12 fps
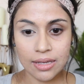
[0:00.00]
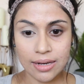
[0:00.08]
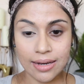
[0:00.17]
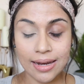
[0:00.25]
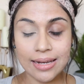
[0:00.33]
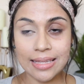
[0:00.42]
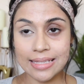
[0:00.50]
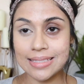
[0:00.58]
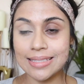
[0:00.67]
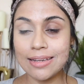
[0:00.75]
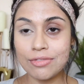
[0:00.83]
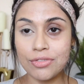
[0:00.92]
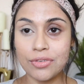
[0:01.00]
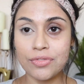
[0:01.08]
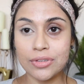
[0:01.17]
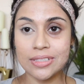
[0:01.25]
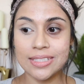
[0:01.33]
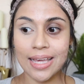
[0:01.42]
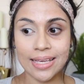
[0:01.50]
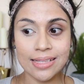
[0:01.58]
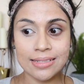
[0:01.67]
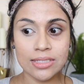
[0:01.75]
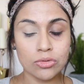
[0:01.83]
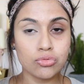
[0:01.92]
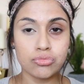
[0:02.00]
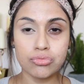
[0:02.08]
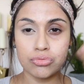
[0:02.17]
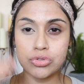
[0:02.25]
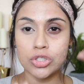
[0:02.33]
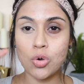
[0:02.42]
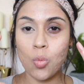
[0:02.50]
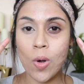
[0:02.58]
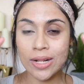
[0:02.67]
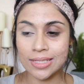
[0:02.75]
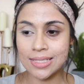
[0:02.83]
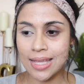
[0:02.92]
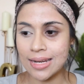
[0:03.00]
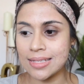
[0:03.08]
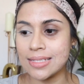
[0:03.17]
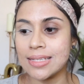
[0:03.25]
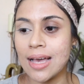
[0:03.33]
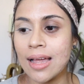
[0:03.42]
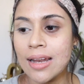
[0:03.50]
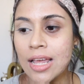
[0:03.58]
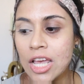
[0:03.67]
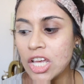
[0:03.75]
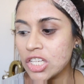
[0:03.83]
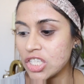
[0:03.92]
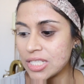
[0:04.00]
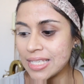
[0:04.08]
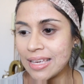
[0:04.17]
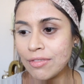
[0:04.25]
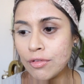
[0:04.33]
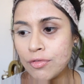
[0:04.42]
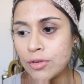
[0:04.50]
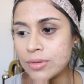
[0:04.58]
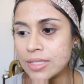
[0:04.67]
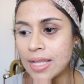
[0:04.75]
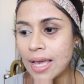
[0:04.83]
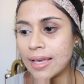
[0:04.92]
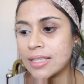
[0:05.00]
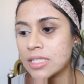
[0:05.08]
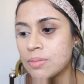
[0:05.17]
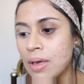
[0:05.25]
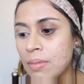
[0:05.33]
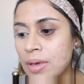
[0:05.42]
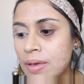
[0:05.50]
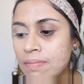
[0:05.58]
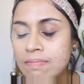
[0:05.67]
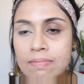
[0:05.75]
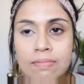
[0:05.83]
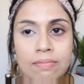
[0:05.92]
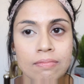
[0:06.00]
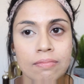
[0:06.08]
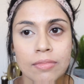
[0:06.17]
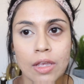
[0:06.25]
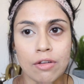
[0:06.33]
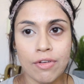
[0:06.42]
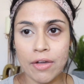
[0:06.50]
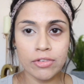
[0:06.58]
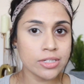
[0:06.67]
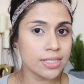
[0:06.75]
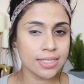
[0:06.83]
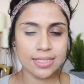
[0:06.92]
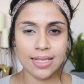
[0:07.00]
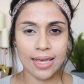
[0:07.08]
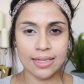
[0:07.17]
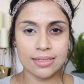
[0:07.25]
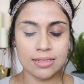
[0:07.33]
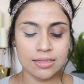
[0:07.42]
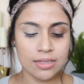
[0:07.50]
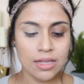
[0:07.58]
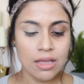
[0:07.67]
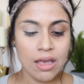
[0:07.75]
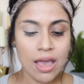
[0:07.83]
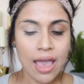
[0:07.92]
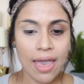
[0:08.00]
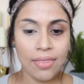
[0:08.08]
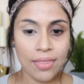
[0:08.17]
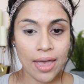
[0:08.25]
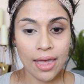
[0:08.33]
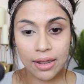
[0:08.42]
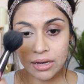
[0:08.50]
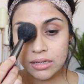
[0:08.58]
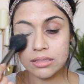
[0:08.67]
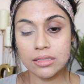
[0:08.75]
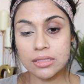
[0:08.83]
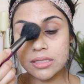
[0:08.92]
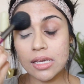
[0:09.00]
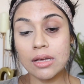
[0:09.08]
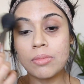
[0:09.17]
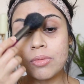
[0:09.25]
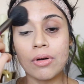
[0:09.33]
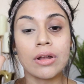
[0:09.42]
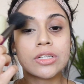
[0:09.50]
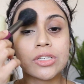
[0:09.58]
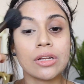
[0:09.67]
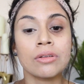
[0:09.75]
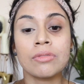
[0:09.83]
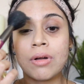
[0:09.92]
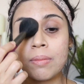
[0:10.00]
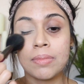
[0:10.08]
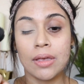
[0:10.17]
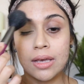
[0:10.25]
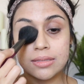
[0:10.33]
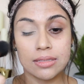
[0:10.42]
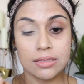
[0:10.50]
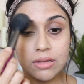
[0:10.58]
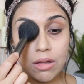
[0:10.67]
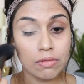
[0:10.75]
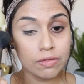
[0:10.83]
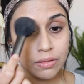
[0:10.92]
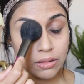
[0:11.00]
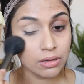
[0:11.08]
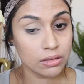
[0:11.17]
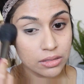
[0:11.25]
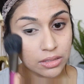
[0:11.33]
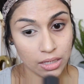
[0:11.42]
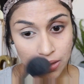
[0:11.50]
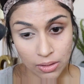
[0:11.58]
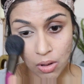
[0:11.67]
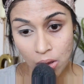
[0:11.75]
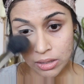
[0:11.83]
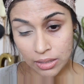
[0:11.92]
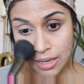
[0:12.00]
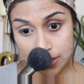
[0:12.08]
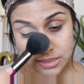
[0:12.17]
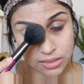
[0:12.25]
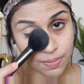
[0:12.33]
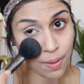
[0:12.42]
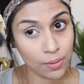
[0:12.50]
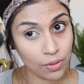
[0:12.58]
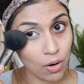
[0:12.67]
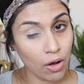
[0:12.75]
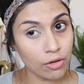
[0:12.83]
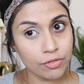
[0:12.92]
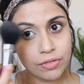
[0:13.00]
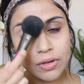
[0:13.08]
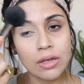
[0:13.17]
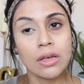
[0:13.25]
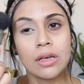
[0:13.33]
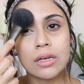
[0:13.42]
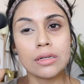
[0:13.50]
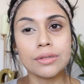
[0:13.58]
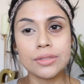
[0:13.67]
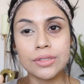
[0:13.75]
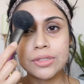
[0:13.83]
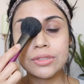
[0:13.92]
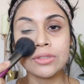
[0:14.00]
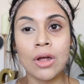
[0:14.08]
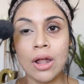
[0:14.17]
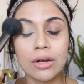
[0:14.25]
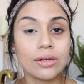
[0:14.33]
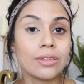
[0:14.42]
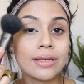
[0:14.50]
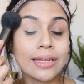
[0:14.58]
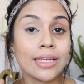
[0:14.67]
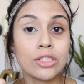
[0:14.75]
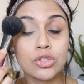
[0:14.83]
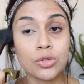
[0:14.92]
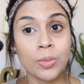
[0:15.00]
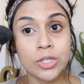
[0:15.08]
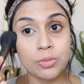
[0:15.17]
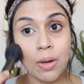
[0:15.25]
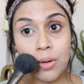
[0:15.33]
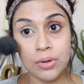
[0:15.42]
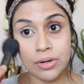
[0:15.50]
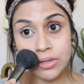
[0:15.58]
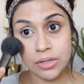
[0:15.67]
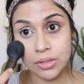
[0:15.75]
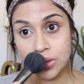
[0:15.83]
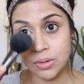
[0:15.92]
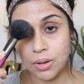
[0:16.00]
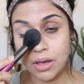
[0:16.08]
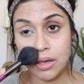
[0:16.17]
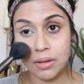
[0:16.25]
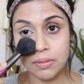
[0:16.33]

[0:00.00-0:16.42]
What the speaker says: Let that sit for a few seconds. So once that is done, just give it a few seconds, maybe 5 or 6 seconds, and then just take a brush and rub the excess off. Take all the excess powder off, because you do not need too much powder underneath the eye.